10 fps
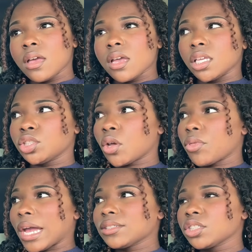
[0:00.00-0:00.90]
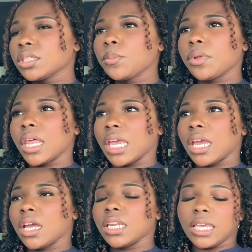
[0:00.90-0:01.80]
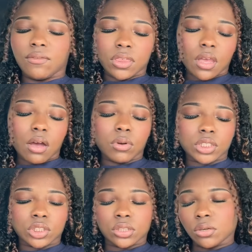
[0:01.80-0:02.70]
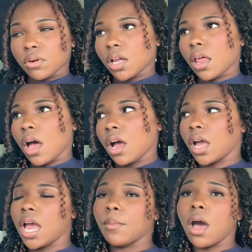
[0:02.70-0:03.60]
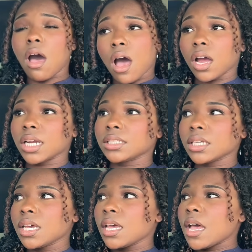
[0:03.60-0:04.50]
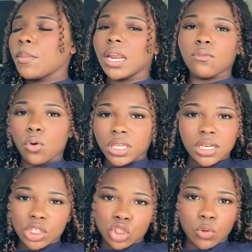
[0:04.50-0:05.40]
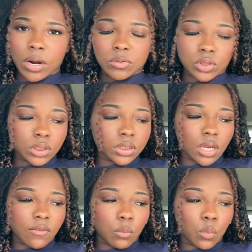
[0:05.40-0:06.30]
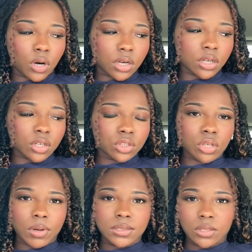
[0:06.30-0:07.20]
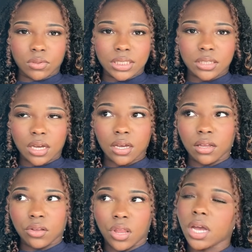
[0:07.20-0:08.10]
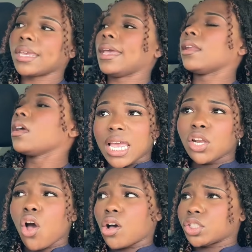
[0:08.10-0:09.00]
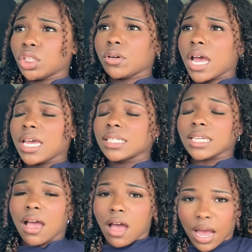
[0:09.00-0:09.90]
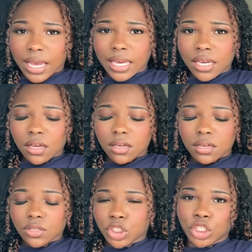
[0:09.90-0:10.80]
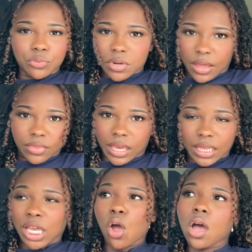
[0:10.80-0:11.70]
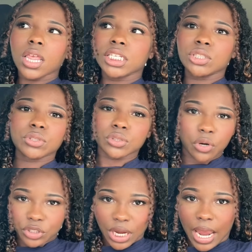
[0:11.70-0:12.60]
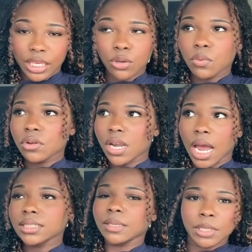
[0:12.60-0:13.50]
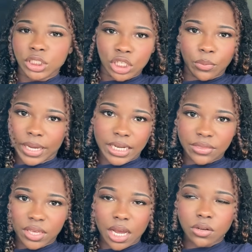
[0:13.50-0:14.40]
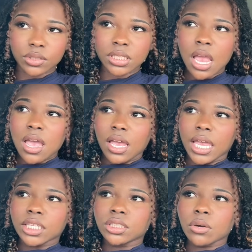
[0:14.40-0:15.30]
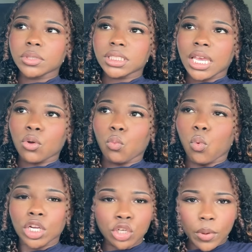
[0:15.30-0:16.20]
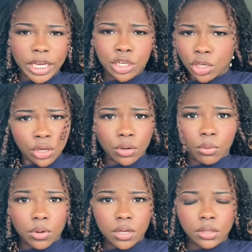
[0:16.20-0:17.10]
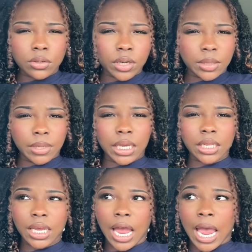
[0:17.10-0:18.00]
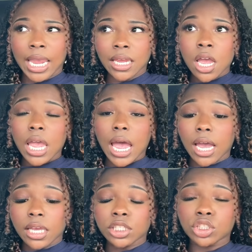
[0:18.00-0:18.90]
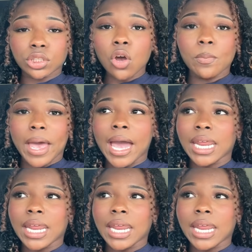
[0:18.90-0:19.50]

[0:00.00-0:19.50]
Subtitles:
And so that's the plan. Even though it's 2 o'clock, I'm hot, but I've only done 2 hours of work, so I still need to lock in. And also, guys, I do nothing. Like, all I do is crochet. You will not see me do anything else. And so it's like, what do I do? You know what I mean? Like, it's so bad.